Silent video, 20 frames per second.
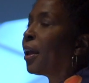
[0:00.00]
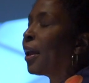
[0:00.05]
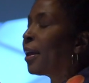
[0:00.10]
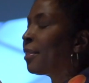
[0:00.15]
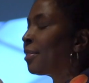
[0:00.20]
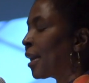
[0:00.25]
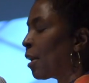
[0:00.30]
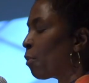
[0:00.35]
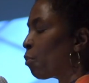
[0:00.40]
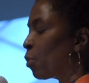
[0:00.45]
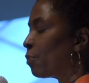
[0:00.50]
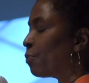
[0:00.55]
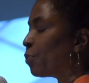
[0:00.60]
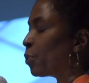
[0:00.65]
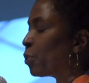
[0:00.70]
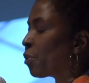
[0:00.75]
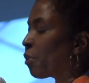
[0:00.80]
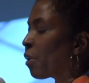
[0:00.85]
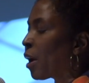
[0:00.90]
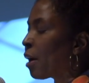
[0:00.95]
And that one
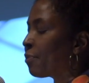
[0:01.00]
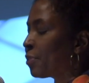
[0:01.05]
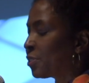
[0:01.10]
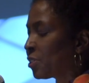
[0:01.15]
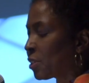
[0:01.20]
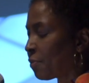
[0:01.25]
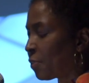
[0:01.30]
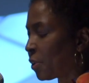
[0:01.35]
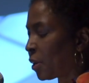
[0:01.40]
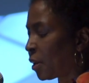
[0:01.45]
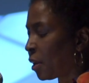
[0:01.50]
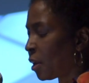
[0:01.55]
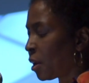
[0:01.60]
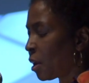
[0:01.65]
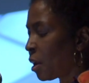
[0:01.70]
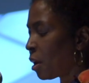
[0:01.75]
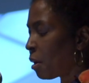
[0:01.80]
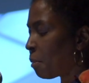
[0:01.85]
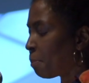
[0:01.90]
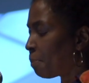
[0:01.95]
photograph is of a
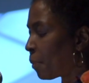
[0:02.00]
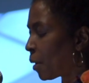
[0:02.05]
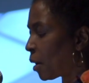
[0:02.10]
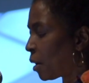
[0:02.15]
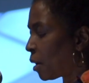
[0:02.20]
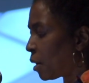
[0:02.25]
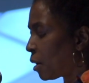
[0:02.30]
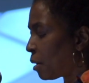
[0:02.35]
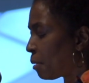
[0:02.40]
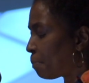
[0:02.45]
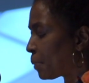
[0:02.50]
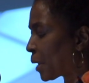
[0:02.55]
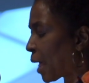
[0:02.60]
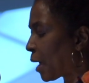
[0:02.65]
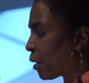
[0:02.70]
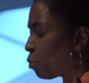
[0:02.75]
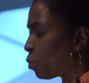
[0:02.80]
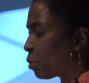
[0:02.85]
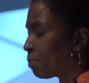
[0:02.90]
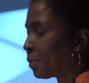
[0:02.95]

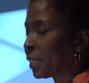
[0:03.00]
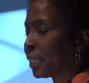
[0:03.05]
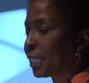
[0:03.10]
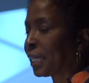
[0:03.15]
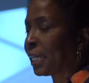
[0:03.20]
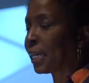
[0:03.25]
black woman